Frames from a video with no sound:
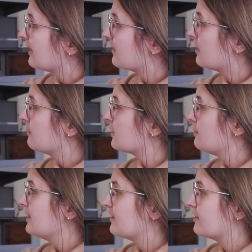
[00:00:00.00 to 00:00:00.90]
It seems
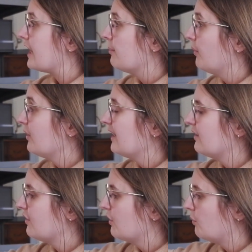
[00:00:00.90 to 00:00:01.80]
to be stapled
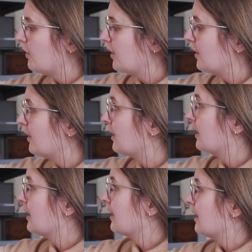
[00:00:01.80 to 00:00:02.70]
into the wood,
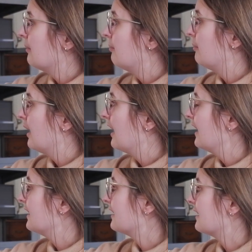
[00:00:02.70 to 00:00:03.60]

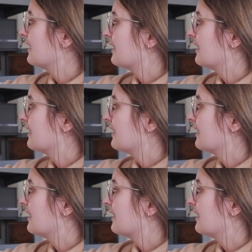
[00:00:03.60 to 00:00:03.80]
but